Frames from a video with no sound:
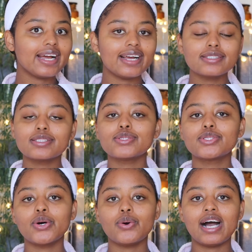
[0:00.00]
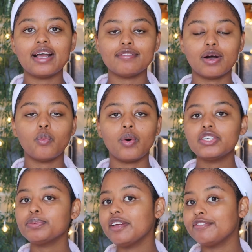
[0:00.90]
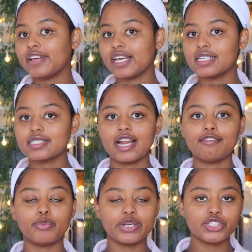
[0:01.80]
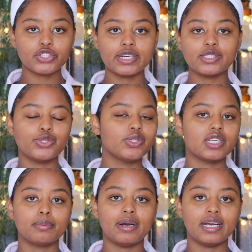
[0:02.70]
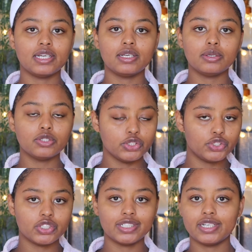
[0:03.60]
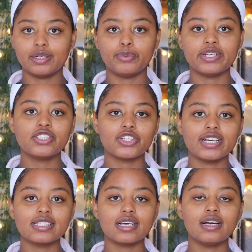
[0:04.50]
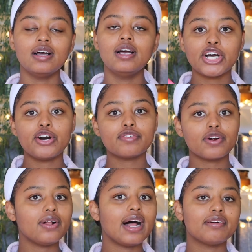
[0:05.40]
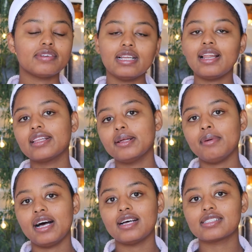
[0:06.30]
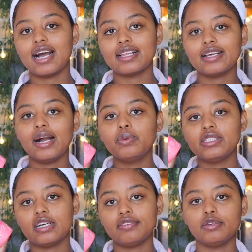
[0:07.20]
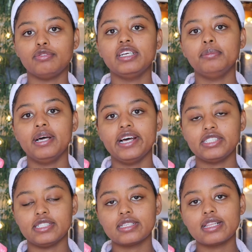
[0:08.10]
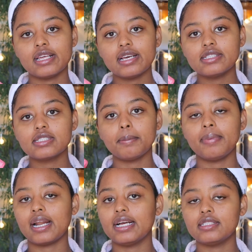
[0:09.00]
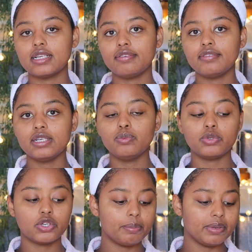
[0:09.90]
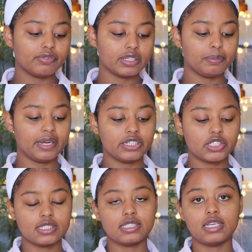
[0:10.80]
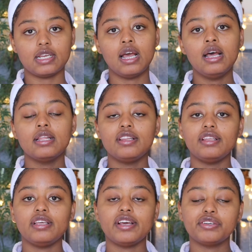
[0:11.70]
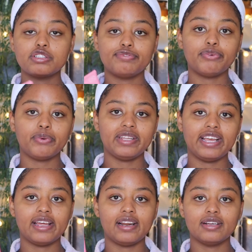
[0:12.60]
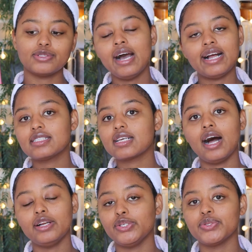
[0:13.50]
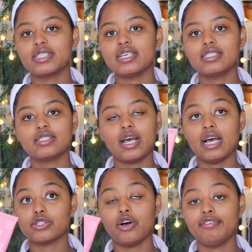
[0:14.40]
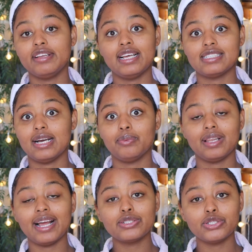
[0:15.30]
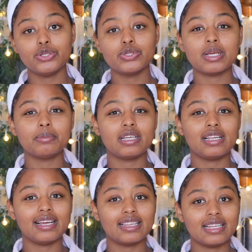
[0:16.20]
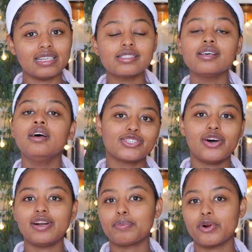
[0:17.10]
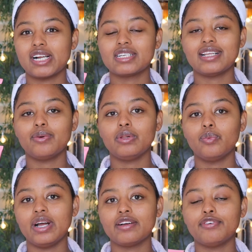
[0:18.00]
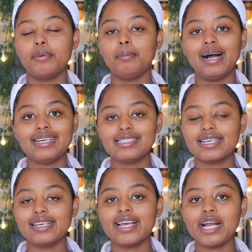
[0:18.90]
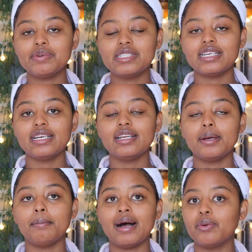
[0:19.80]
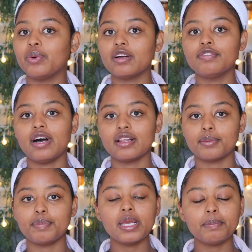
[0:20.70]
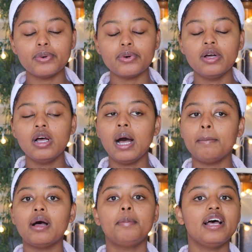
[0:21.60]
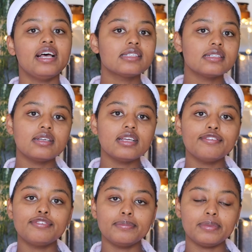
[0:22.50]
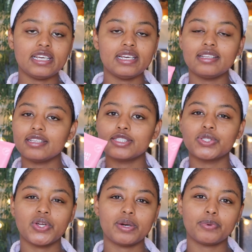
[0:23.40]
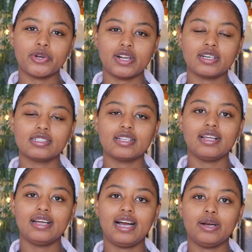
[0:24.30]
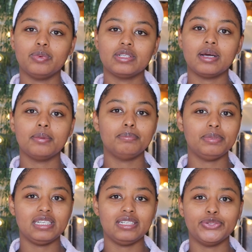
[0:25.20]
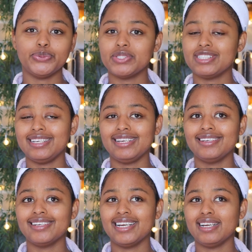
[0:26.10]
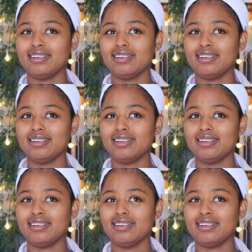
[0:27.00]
guys, so I've washed my face and I've moisturized using my Neutrogena moisturizer. So overall, I really like the mask. I think I would definitely repurchase this, but I definitely will not be repurchasing the exfoliator. I just can't use this as often as I would like to use something like this. It's not a product that will work for my skincare routine. It might work for other people, but personally for me, this is not a product that I would be using